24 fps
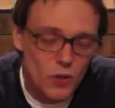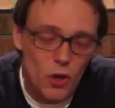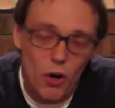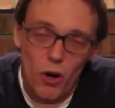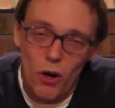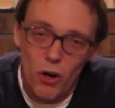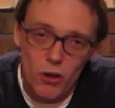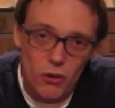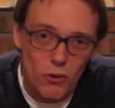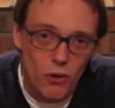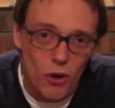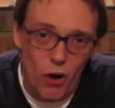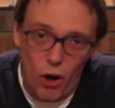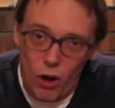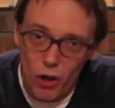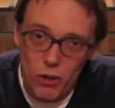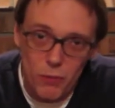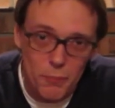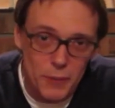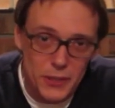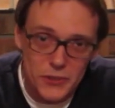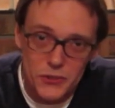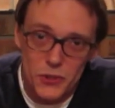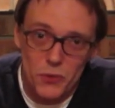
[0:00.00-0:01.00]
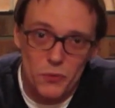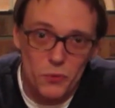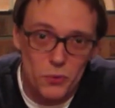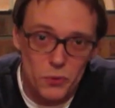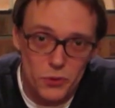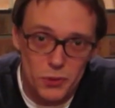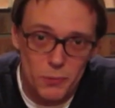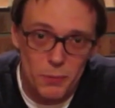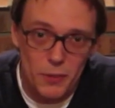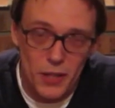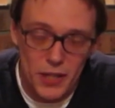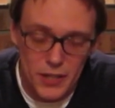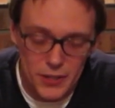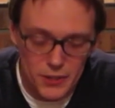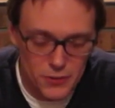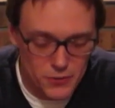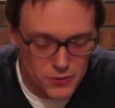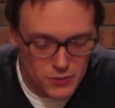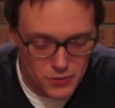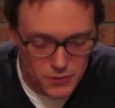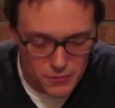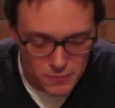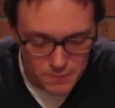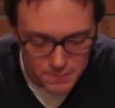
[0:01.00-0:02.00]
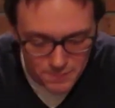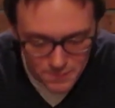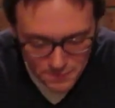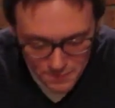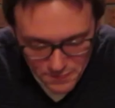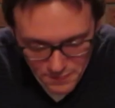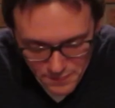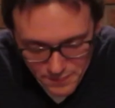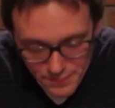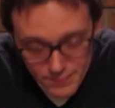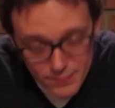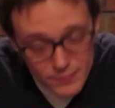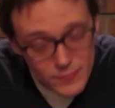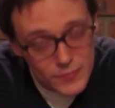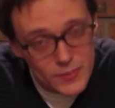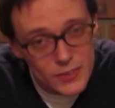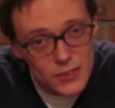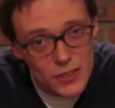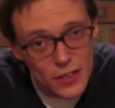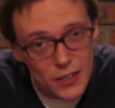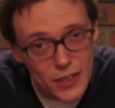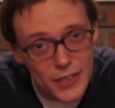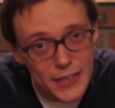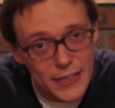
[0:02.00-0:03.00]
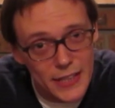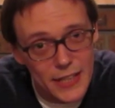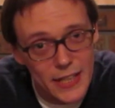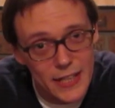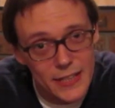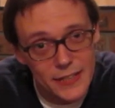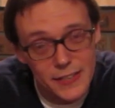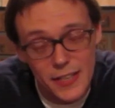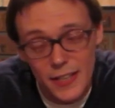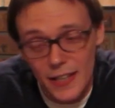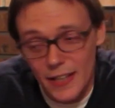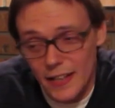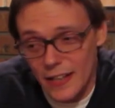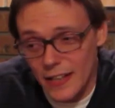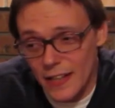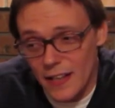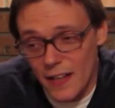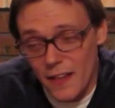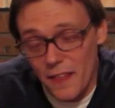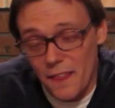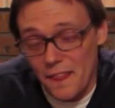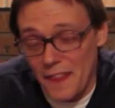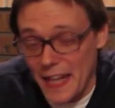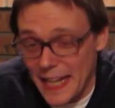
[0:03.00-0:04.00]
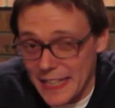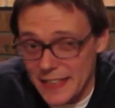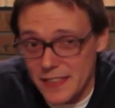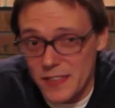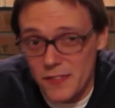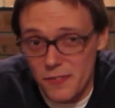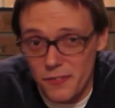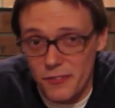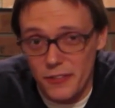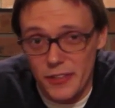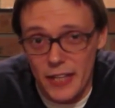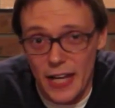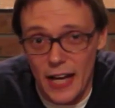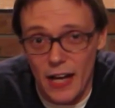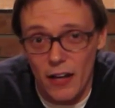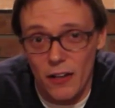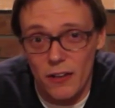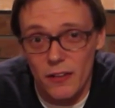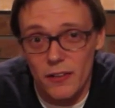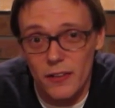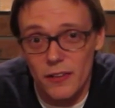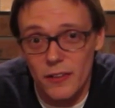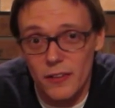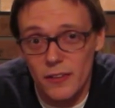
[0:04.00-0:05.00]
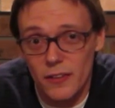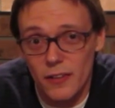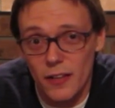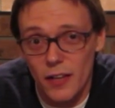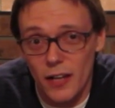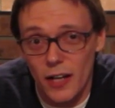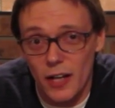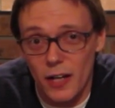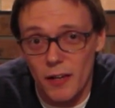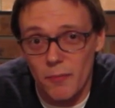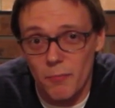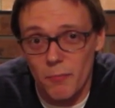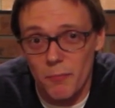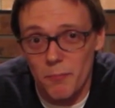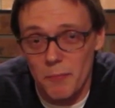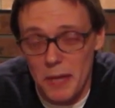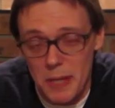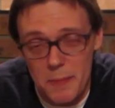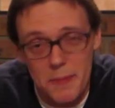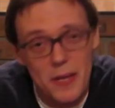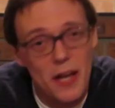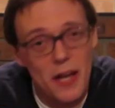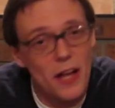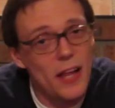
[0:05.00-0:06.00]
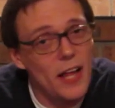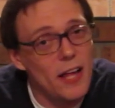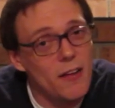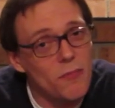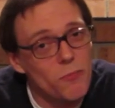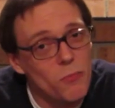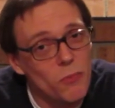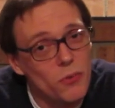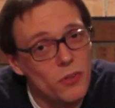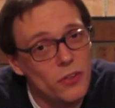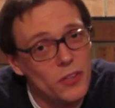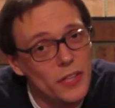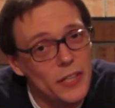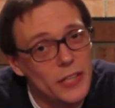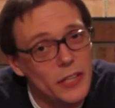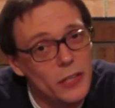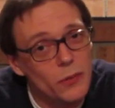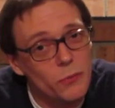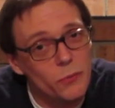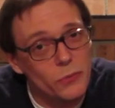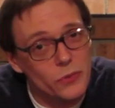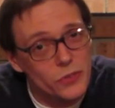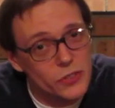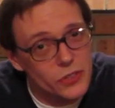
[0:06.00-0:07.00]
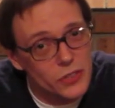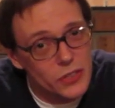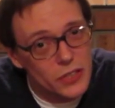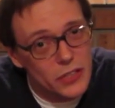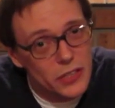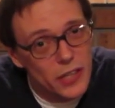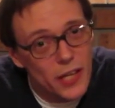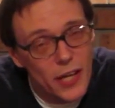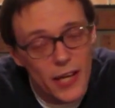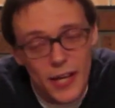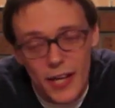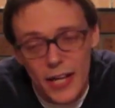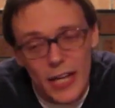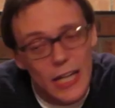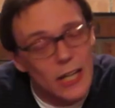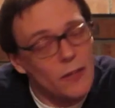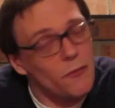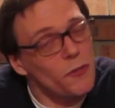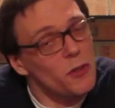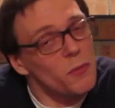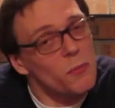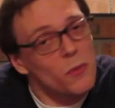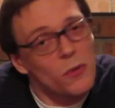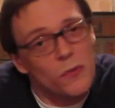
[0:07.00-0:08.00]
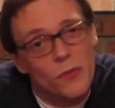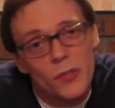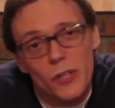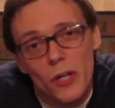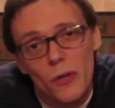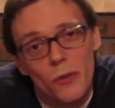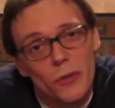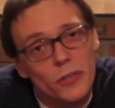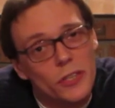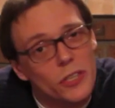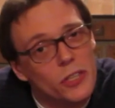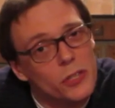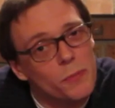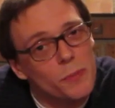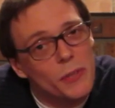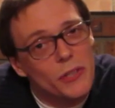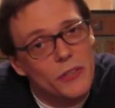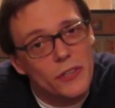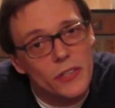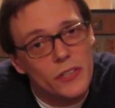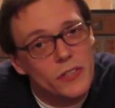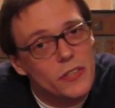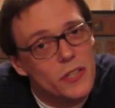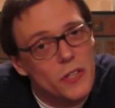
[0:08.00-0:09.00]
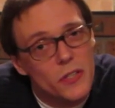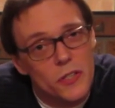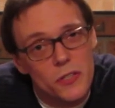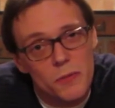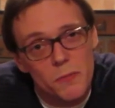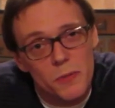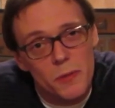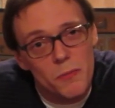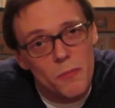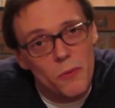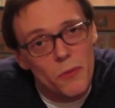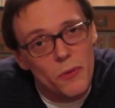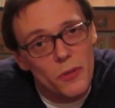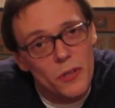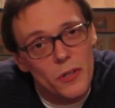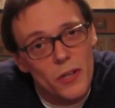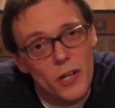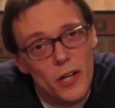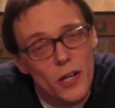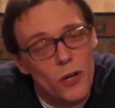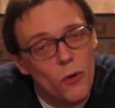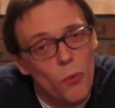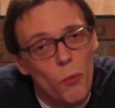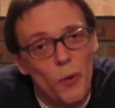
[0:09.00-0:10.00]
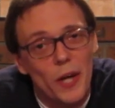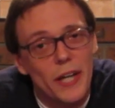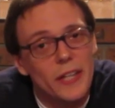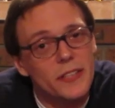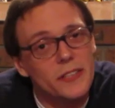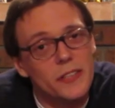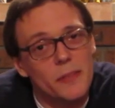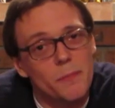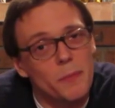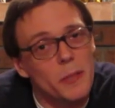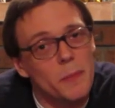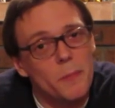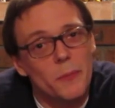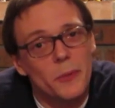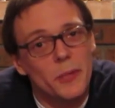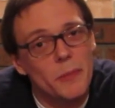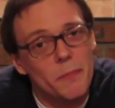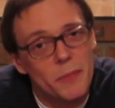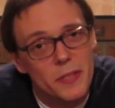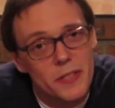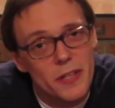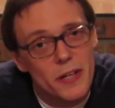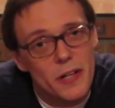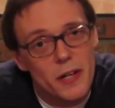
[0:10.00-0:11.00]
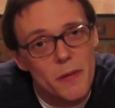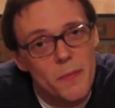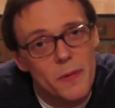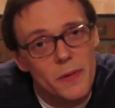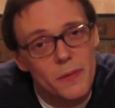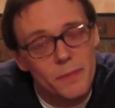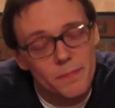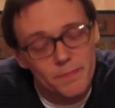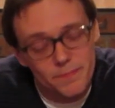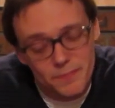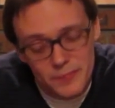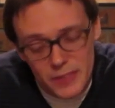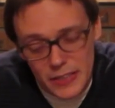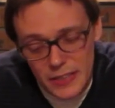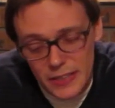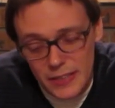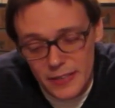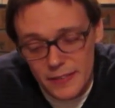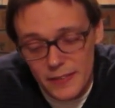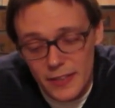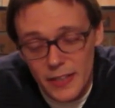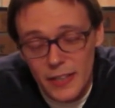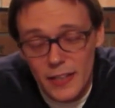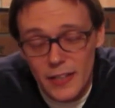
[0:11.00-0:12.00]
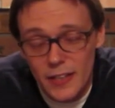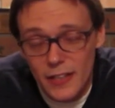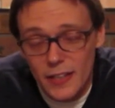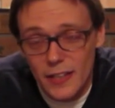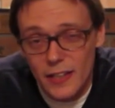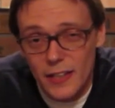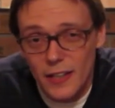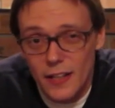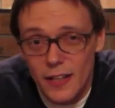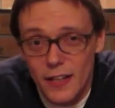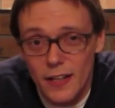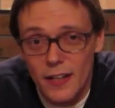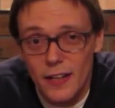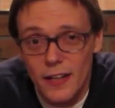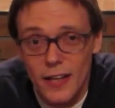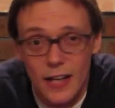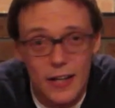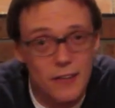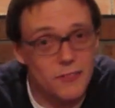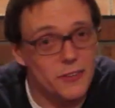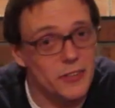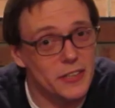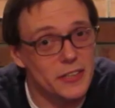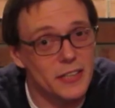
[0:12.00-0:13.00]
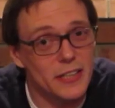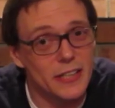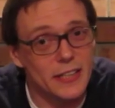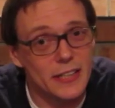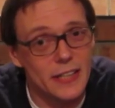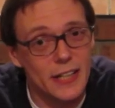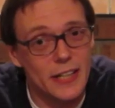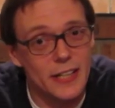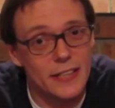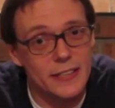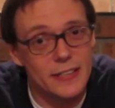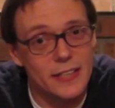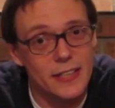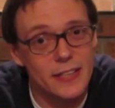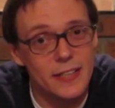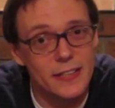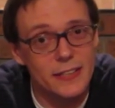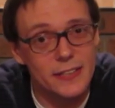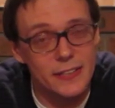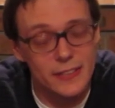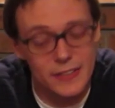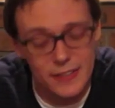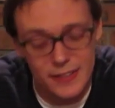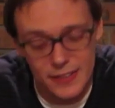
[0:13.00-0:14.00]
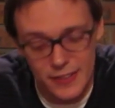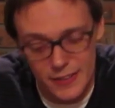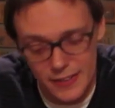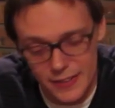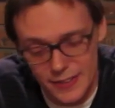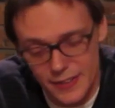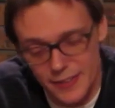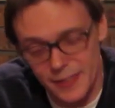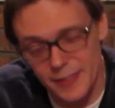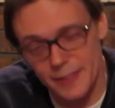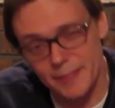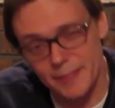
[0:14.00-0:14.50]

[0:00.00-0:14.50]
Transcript: all the basic rules apply to you too. All right, guys, that's it for now. Maybe I'll have more later. We'll see. Every movie-going experience teaches me more ways that people can be terrible. All right. Have a good night, guys. See you later.